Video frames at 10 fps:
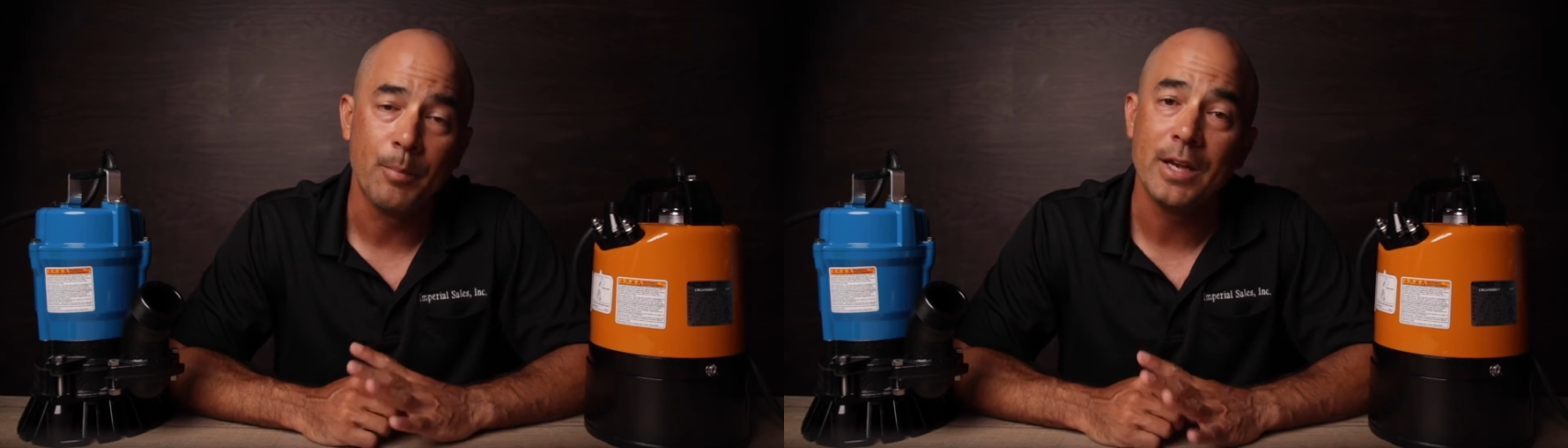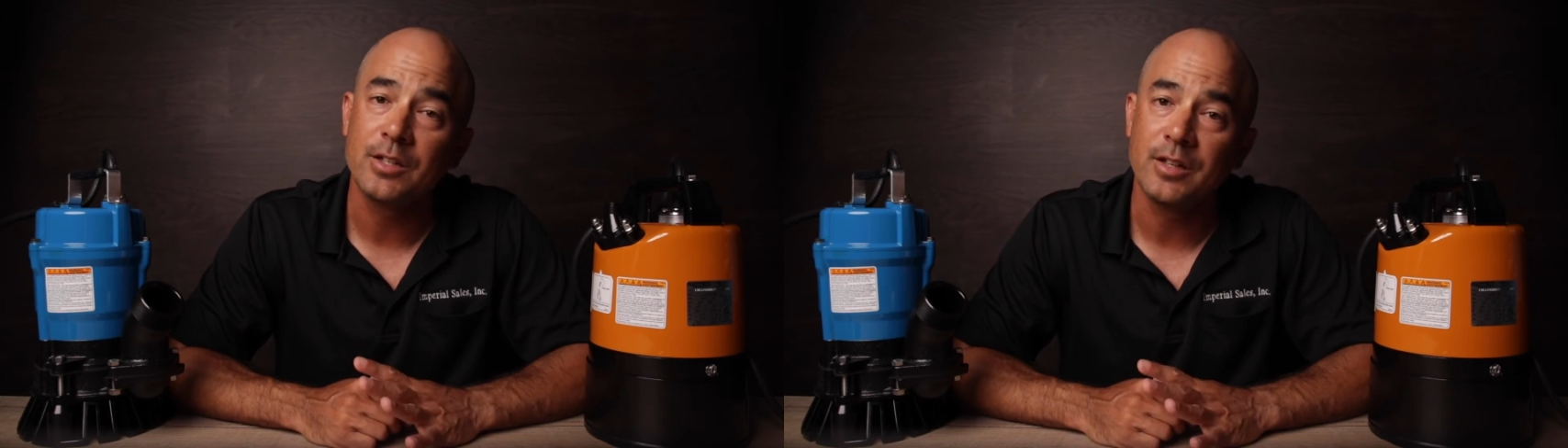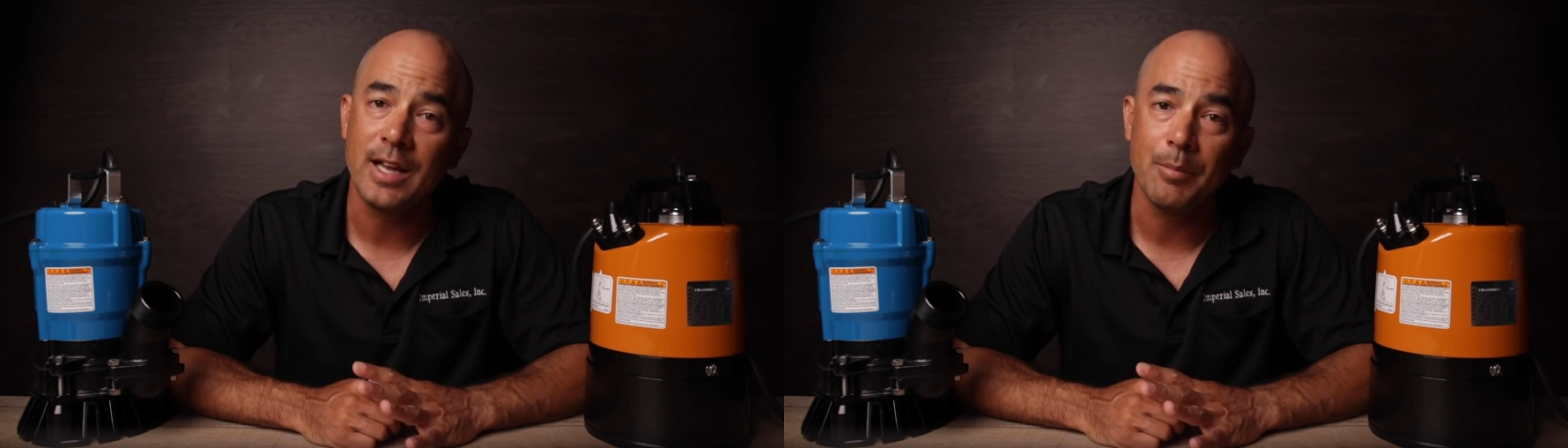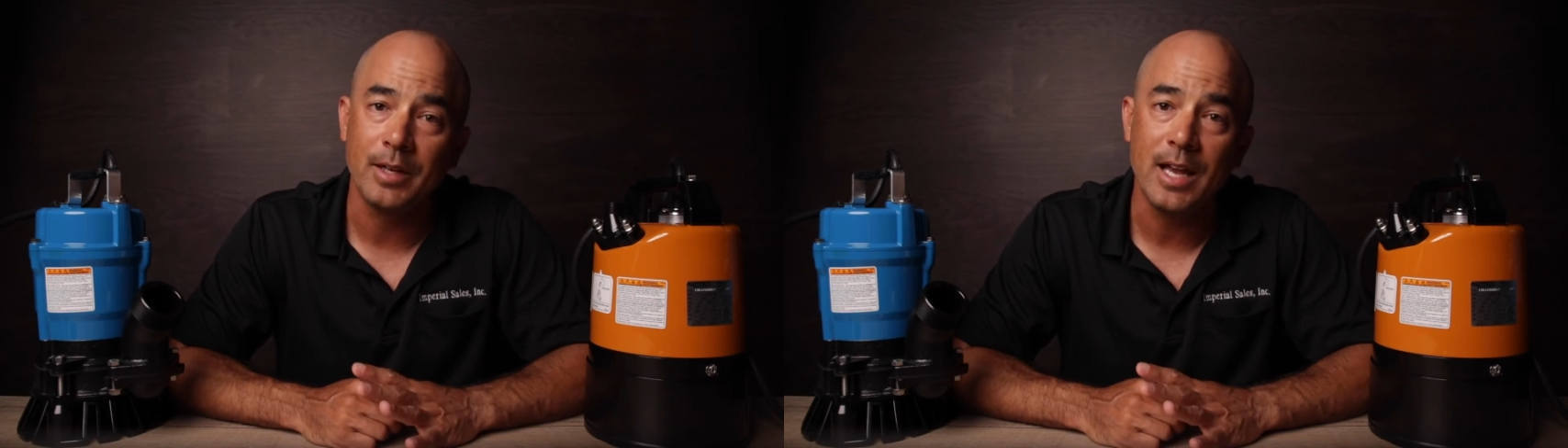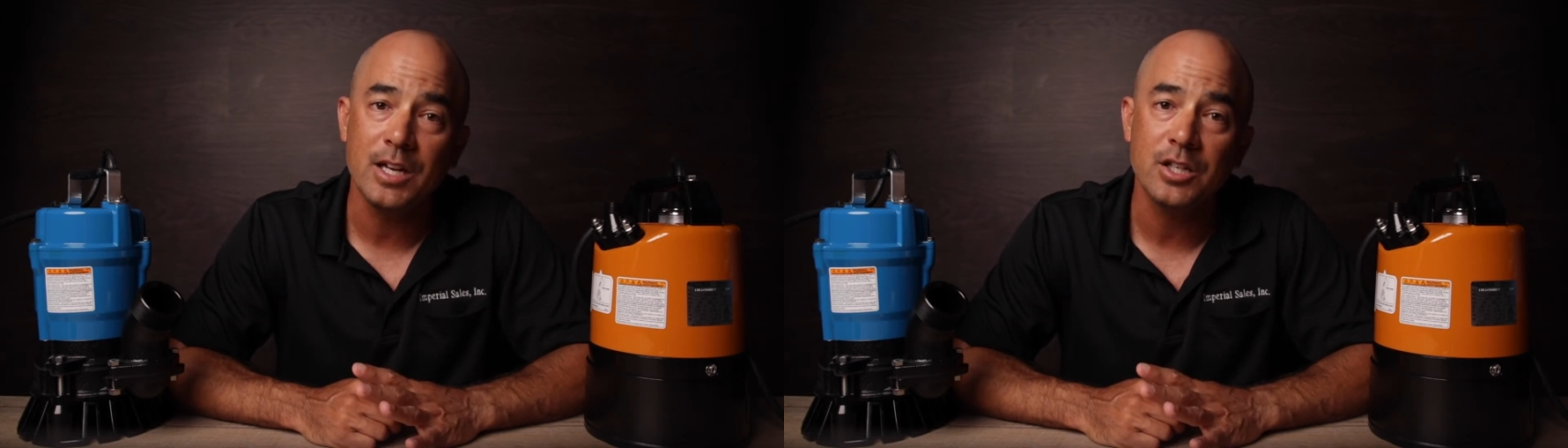Based on the
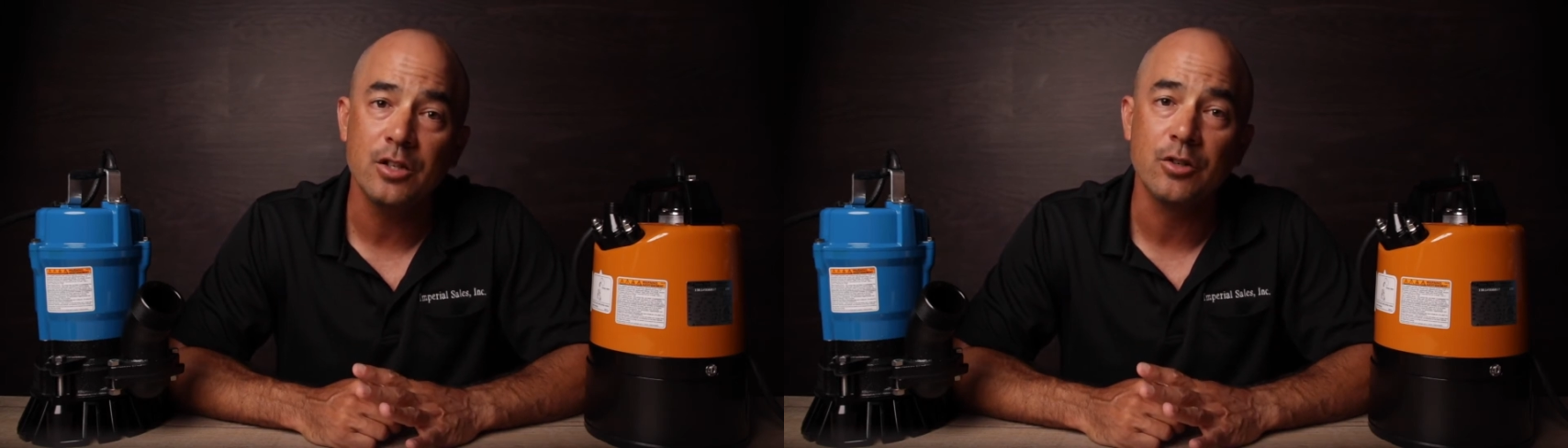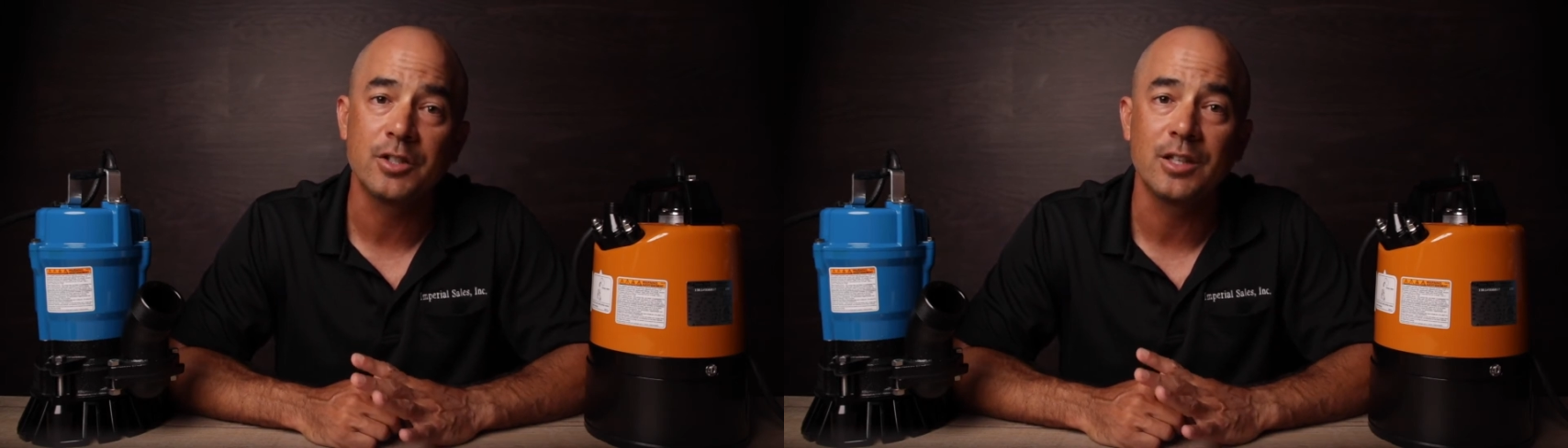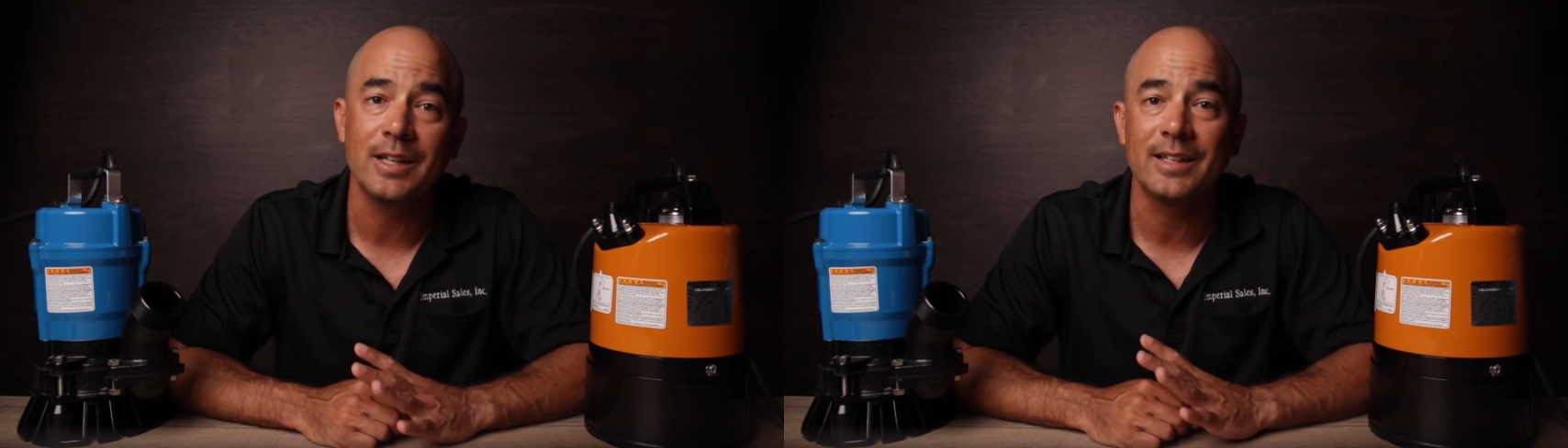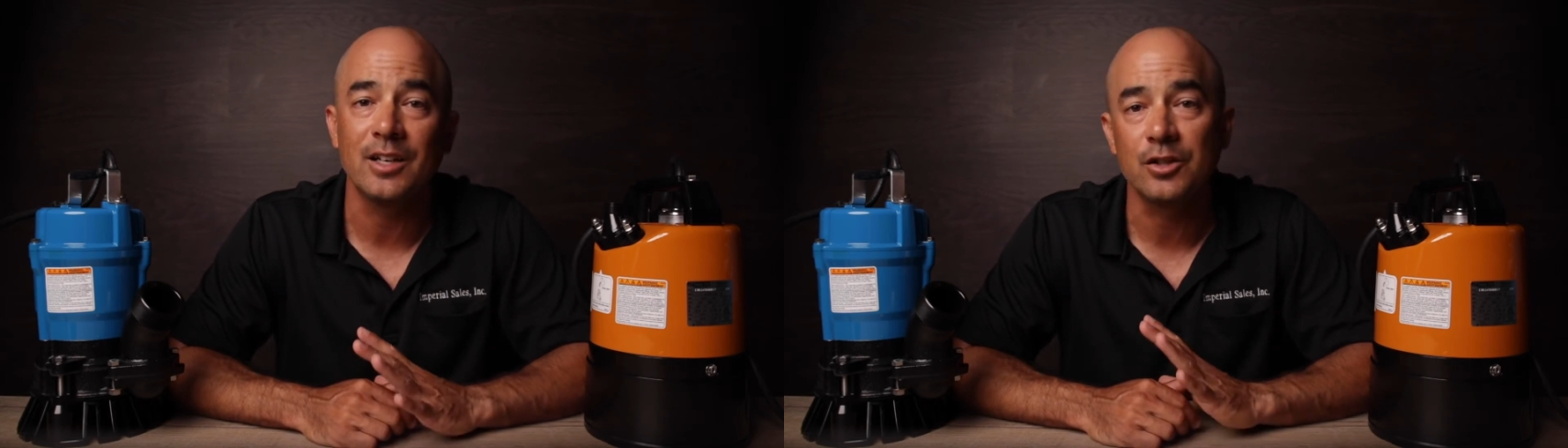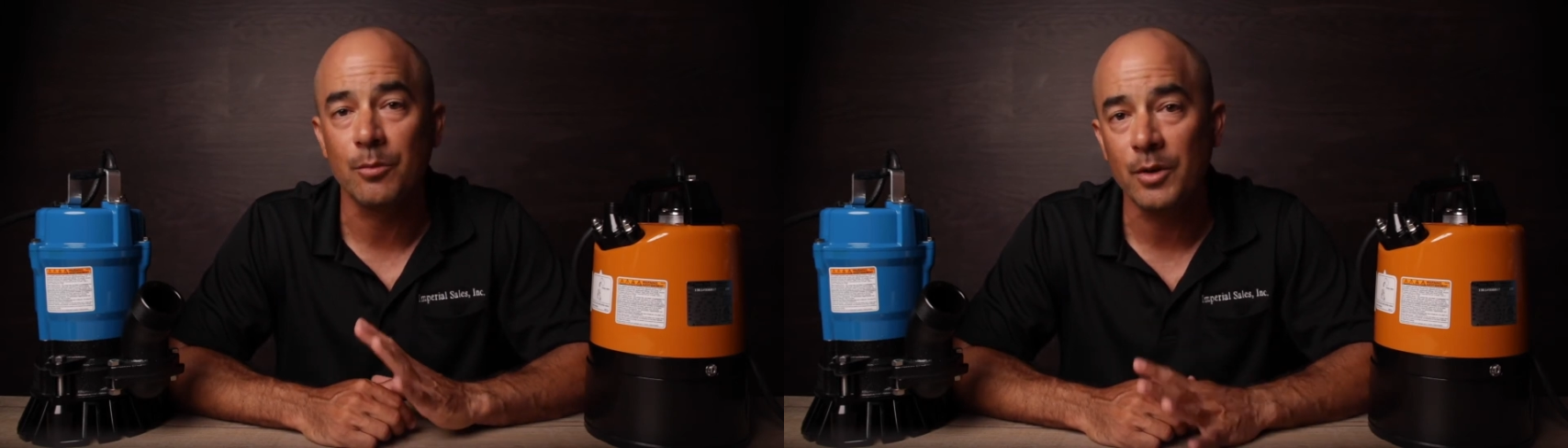application, you'll select
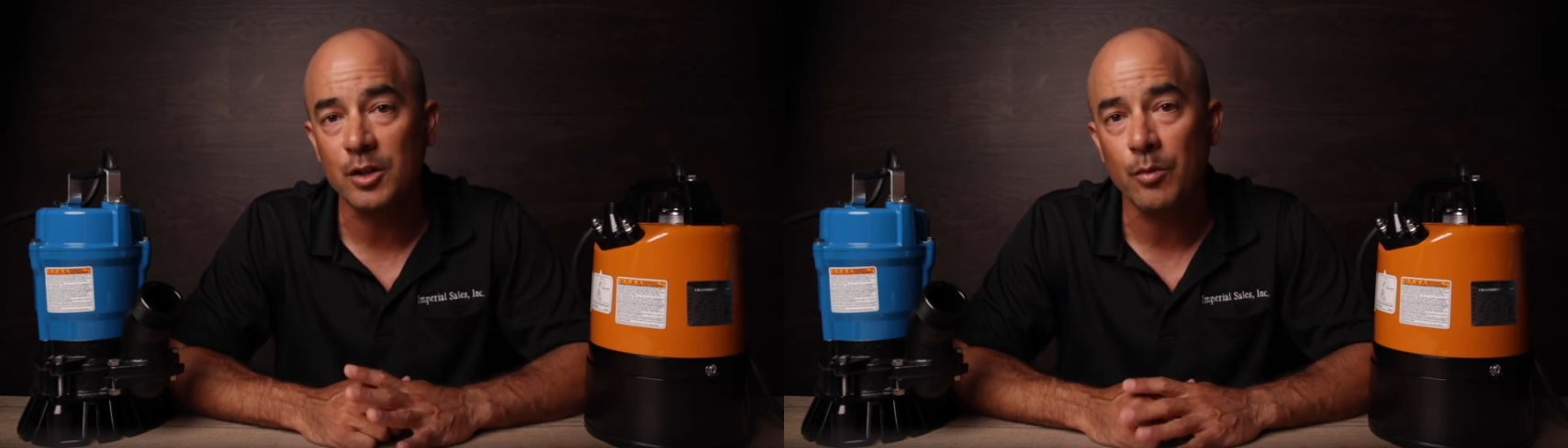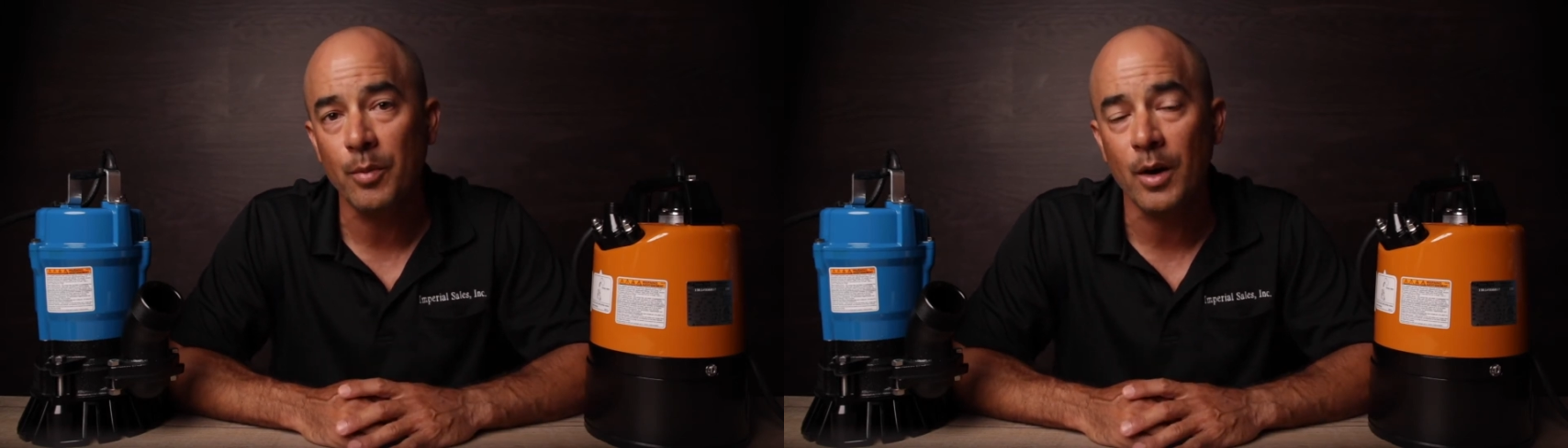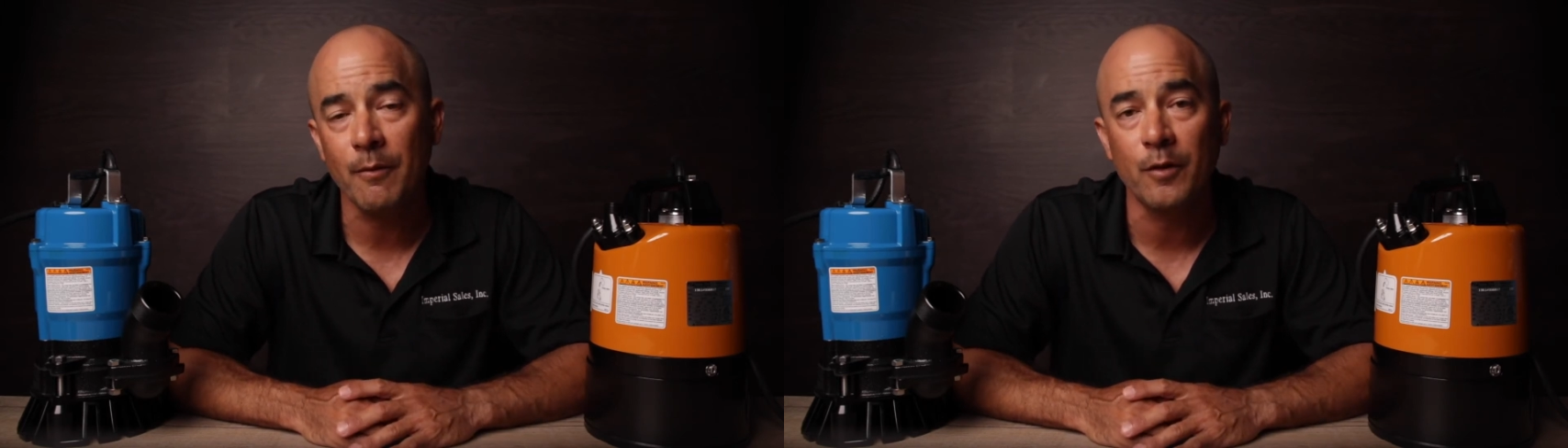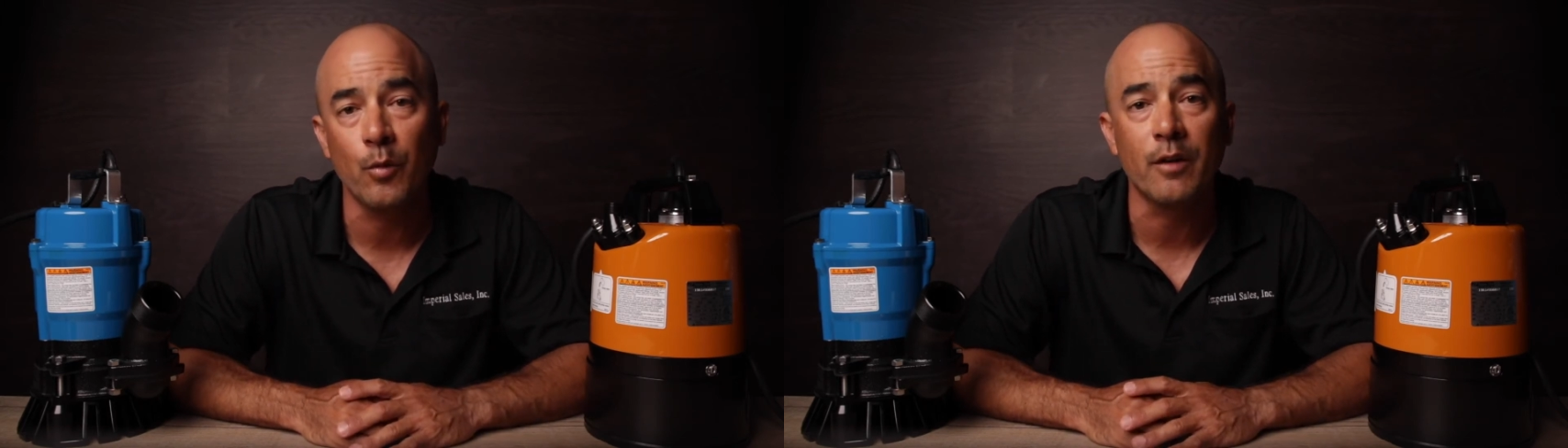a submersible pump from